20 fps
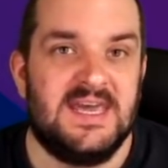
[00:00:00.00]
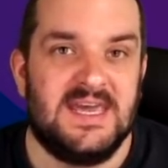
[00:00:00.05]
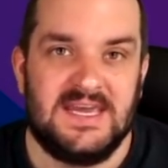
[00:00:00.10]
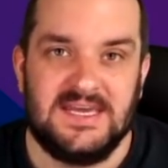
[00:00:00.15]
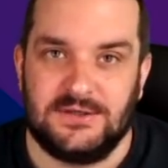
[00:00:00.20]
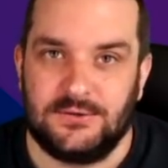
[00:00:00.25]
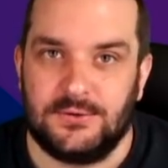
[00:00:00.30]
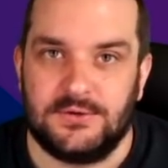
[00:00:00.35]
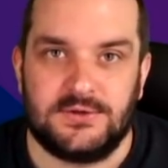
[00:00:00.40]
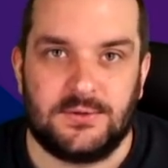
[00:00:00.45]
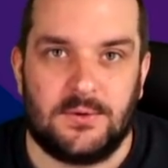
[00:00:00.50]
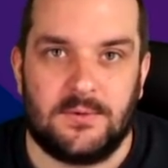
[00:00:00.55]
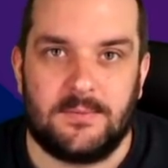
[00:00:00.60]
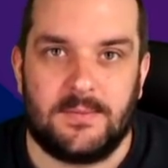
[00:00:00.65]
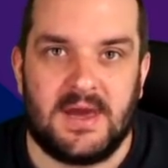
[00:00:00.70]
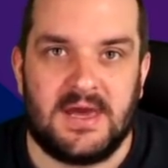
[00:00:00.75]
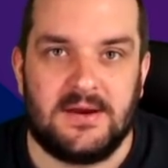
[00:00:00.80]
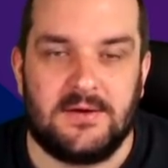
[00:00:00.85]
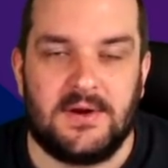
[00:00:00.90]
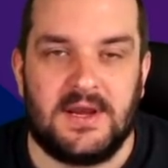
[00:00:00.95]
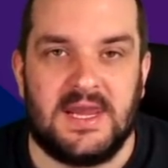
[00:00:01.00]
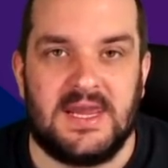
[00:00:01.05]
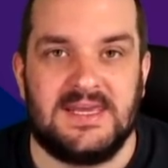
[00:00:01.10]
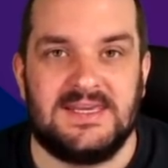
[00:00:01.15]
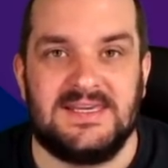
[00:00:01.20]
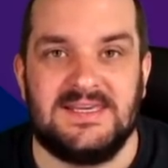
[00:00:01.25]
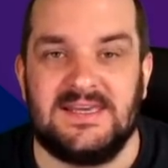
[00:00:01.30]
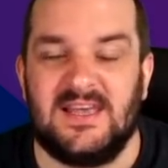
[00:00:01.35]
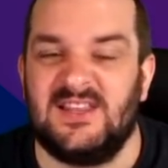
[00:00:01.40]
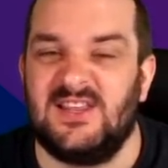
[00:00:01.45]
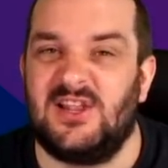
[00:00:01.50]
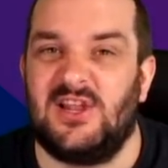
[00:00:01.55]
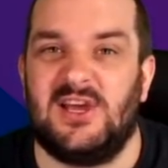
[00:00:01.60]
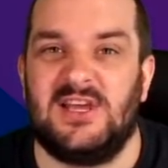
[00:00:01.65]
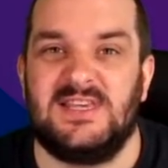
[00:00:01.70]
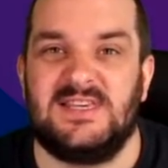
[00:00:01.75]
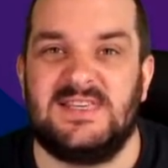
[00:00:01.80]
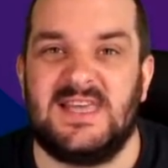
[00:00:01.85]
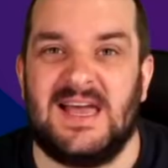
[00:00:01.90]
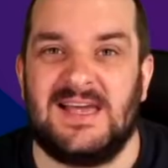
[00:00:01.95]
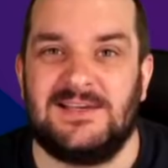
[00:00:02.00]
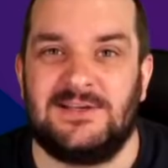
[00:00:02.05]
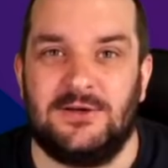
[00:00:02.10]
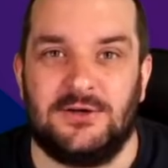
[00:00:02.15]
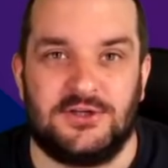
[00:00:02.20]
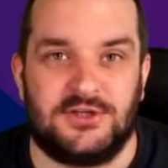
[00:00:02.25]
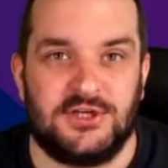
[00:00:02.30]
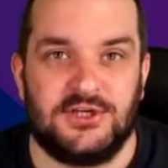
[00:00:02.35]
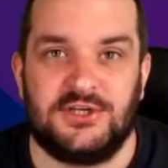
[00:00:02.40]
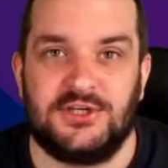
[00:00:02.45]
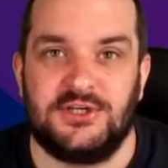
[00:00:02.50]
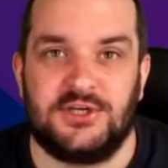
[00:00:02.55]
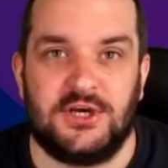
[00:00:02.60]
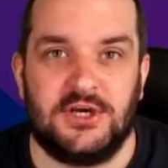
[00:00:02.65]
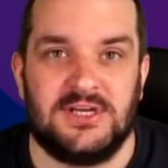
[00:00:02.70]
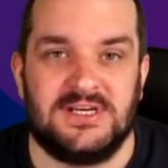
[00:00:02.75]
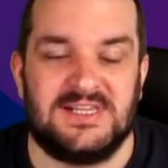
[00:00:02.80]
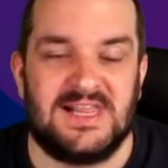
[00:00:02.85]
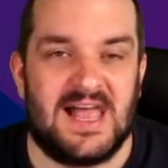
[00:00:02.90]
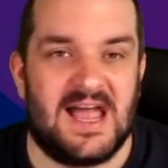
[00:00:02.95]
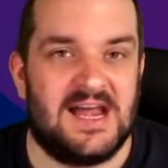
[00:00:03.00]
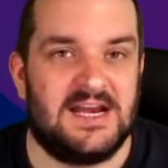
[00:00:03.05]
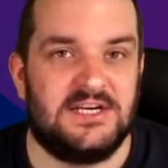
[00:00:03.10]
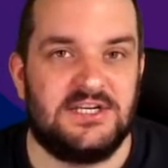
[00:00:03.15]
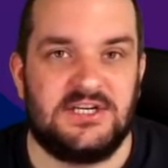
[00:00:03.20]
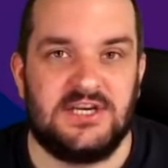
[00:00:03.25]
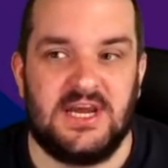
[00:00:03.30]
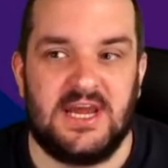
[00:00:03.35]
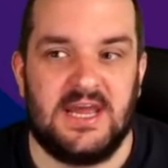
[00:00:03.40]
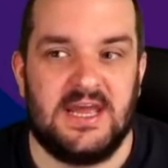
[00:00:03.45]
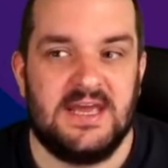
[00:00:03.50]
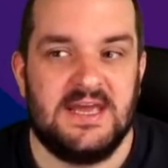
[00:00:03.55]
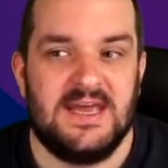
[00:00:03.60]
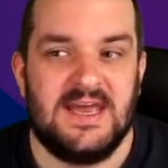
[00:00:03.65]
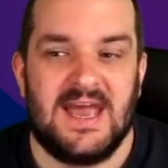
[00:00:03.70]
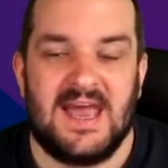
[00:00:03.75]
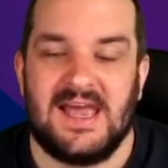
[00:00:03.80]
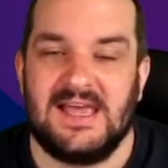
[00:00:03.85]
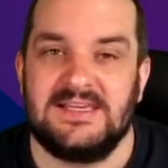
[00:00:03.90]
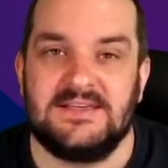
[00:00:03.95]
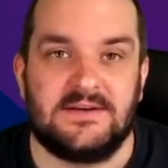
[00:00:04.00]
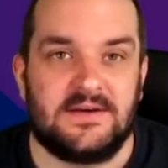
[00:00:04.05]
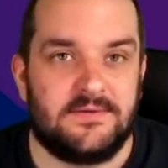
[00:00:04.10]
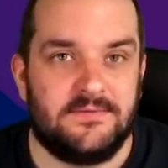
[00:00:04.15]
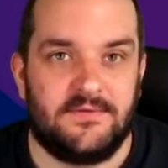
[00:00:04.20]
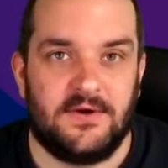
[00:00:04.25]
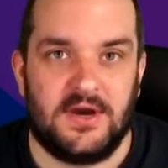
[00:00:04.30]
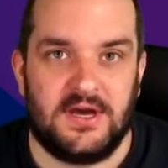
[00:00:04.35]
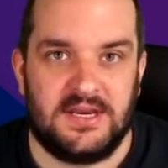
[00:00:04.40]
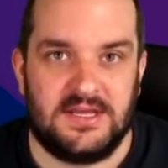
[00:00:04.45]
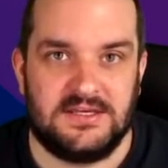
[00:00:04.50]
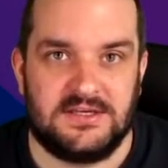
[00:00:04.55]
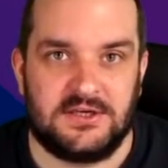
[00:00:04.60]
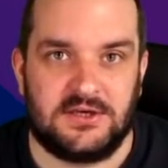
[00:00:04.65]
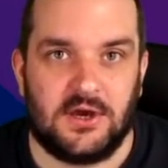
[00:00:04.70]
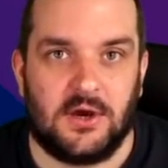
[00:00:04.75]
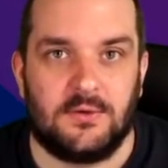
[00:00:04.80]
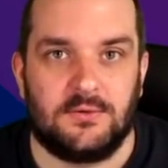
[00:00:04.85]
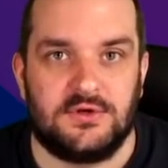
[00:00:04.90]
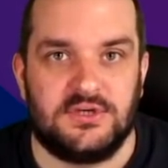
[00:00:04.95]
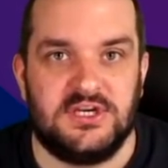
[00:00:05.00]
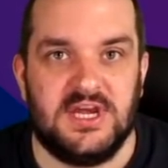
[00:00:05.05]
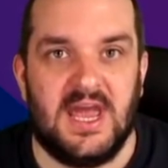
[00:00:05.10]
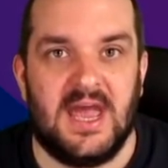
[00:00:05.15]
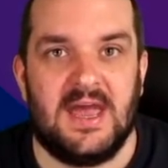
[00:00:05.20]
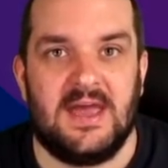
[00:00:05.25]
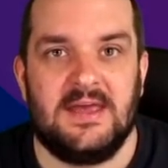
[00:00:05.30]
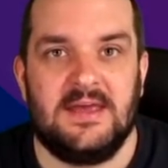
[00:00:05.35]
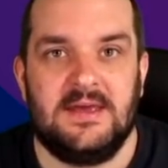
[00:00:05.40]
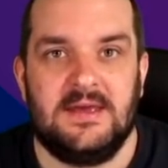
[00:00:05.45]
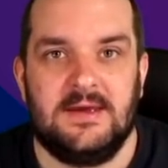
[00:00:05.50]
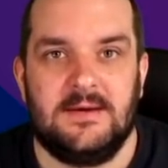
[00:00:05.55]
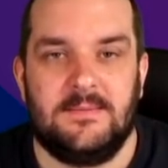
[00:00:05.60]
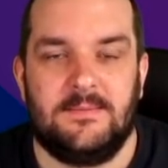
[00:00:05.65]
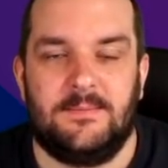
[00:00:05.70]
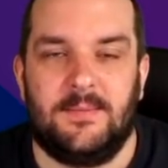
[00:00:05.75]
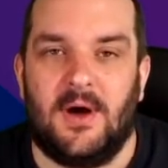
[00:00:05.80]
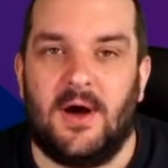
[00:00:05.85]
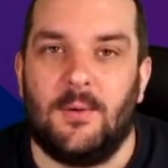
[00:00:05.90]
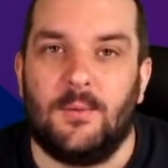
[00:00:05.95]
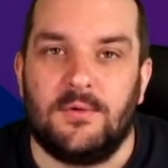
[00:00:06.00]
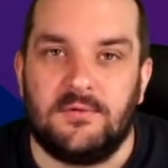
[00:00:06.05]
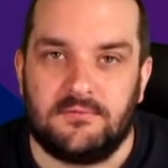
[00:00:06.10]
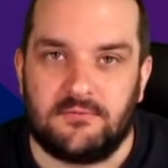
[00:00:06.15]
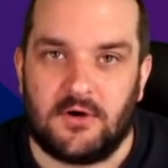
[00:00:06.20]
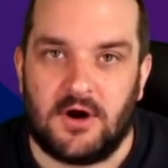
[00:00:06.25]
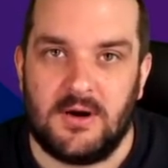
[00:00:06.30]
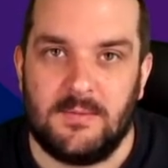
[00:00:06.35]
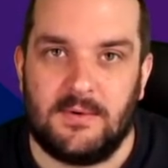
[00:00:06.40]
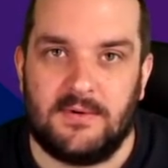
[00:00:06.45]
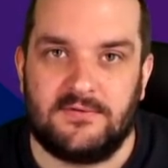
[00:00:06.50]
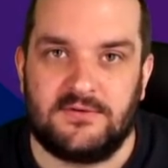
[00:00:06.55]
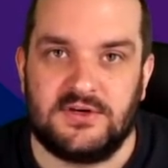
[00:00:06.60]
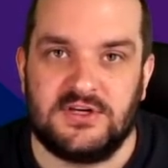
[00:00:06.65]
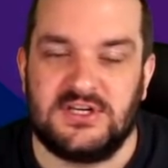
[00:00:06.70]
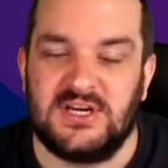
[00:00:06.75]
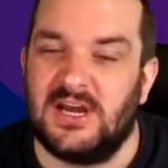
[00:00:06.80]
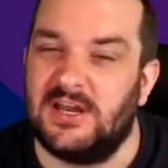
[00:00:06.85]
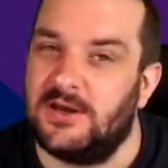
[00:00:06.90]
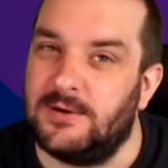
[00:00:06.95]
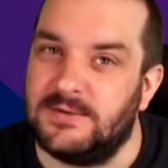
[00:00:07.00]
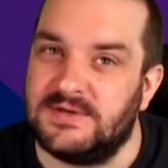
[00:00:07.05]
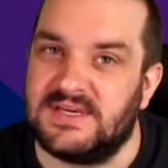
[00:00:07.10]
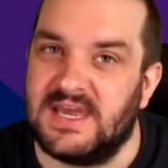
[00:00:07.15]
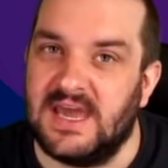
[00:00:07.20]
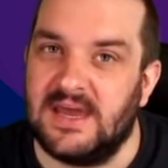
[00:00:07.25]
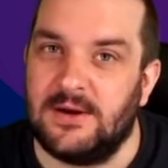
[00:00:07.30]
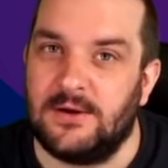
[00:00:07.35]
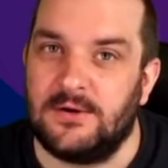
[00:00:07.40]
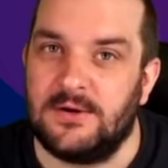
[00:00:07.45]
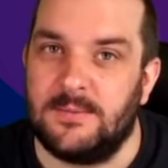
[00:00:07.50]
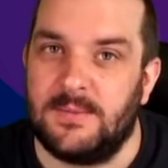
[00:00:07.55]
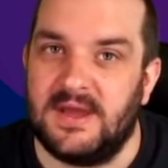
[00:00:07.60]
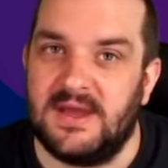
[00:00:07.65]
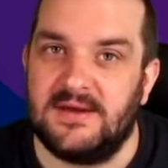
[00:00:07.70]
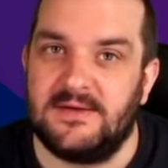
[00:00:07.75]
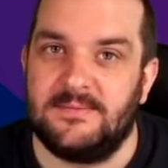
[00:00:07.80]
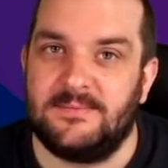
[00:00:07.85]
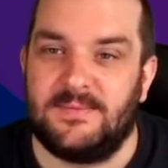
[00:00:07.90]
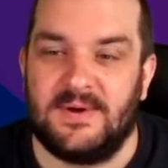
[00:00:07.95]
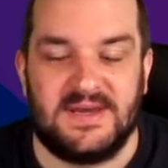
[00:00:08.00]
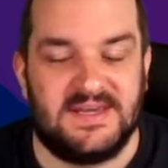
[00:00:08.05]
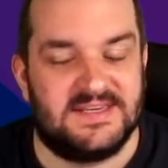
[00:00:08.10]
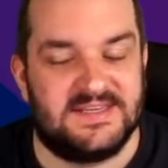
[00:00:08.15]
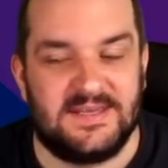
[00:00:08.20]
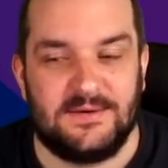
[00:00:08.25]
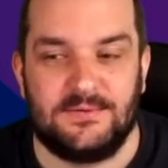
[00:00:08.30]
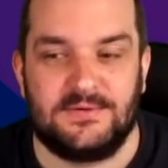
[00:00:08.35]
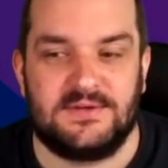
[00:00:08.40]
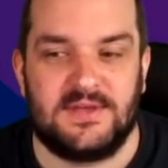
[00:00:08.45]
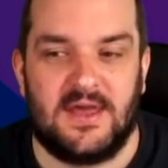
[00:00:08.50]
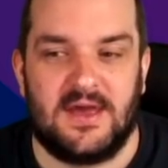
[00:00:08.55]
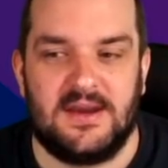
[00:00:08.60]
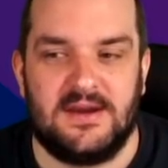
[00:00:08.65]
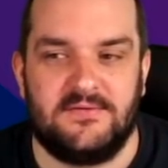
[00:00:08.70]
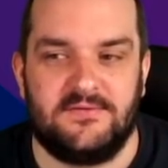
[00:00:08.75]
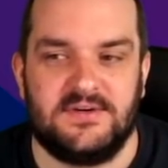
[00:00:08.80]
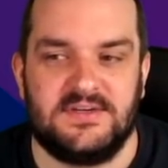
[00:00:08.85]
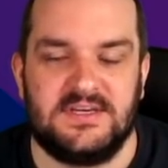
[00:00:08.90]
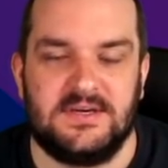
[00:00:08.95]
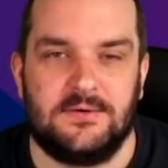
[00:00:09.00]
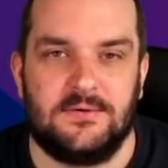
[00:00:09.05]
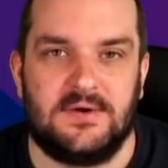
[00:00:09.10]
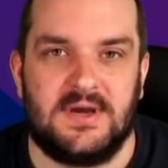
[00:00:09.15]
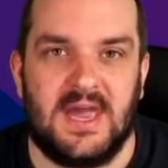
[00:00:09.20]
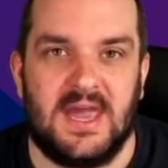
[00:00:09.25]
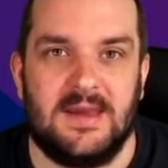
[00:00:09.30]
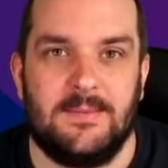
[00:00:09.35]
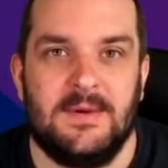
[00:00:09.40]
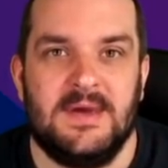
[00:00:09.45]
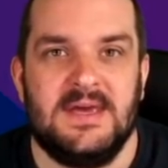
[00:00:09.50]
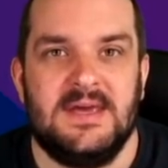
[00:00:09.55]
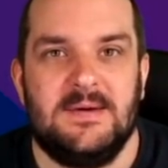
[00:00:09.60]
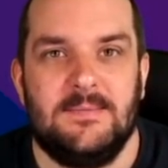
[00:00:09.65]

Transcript: He's also on penalties. His underlying stats look just as good as last year. Hasn't converted into goals yet, but I wouldn't write him off just yet. I know he's getting on a bit, but he's still starting every single game.